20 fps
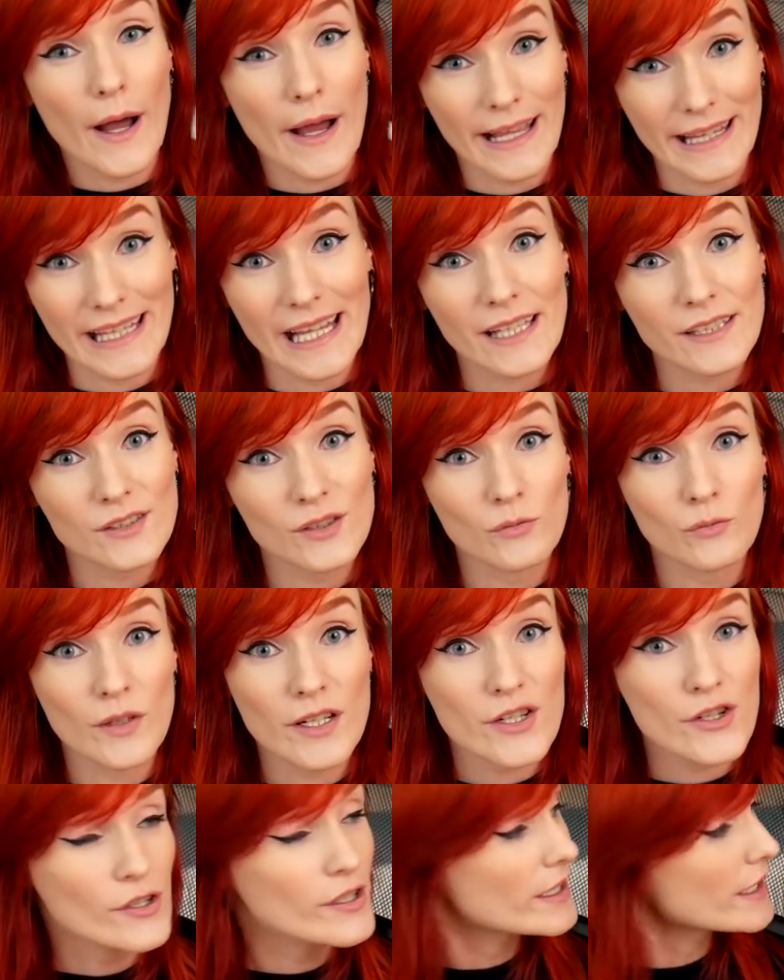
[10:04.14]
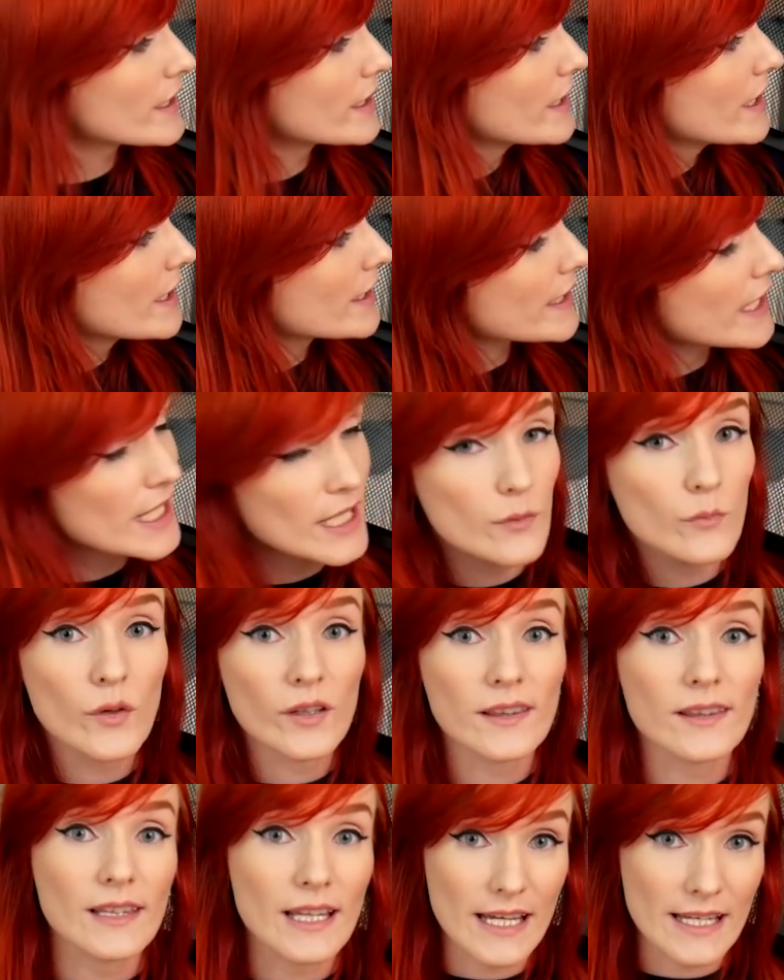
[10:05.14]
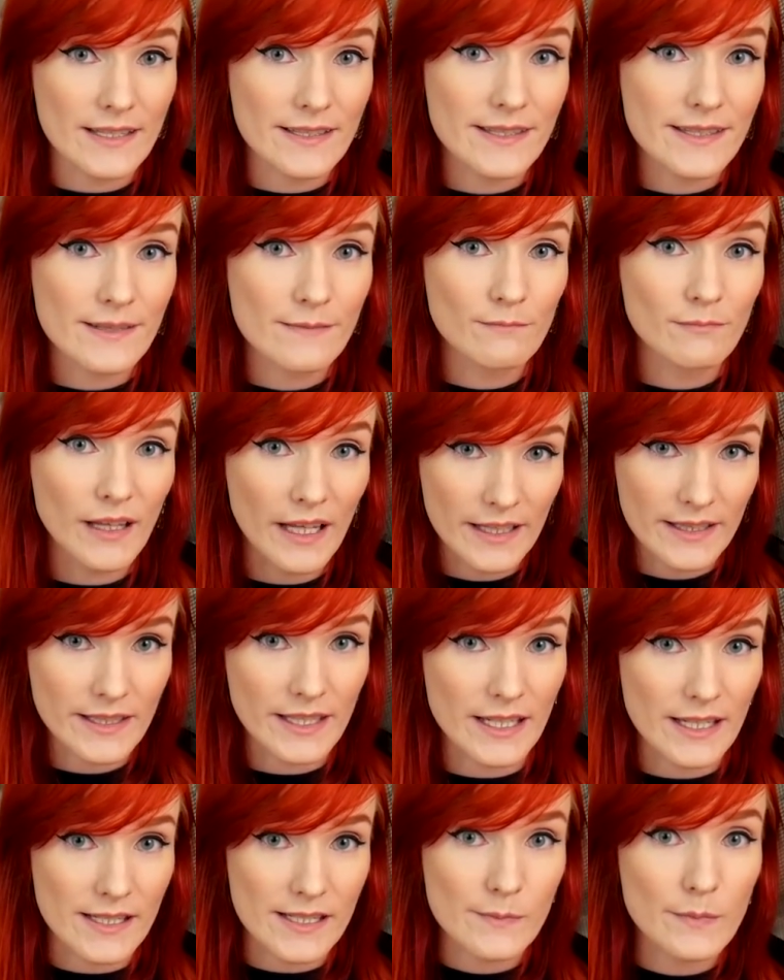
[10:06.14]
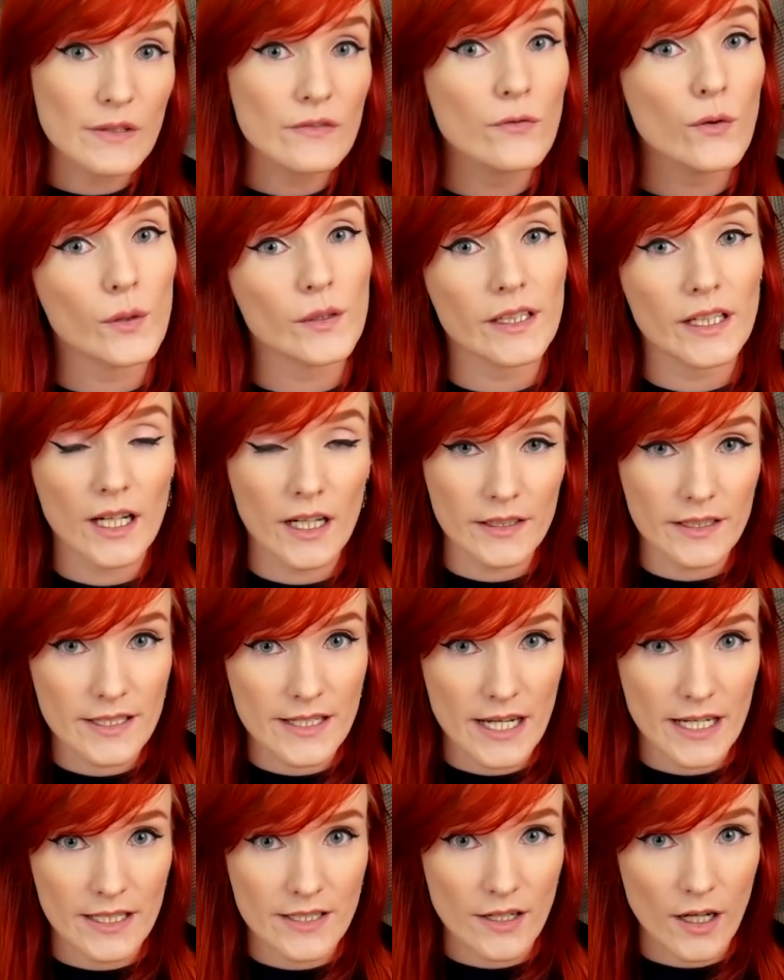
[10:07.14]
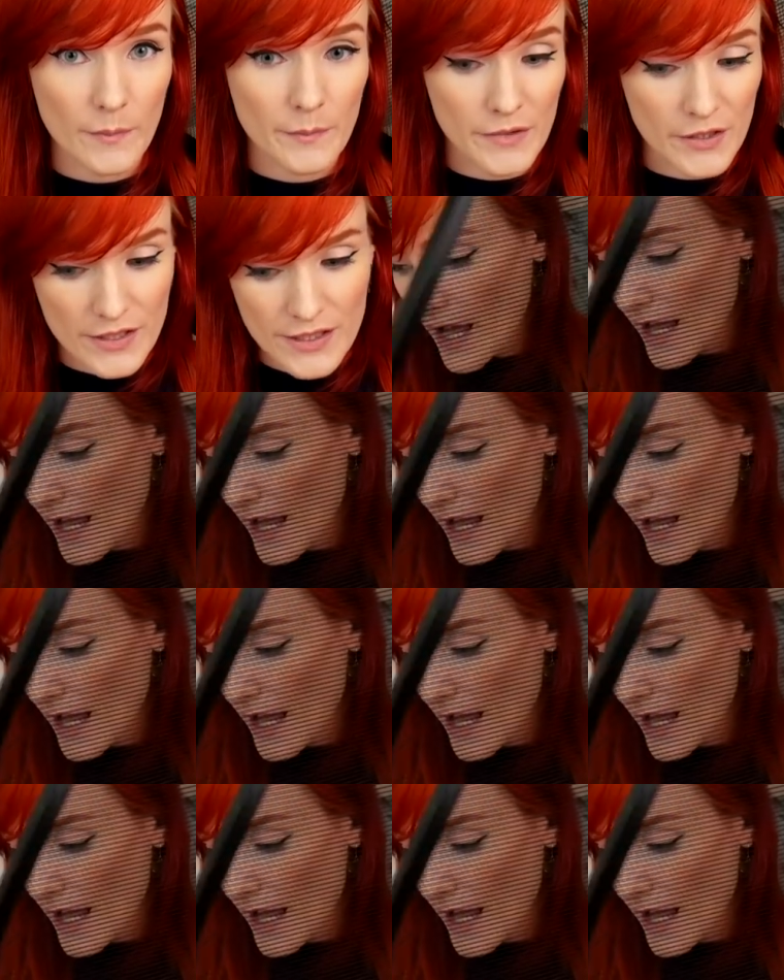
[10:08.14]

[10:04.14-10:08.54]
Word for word: I guess originally, came with lids like these before they got the tank toppers.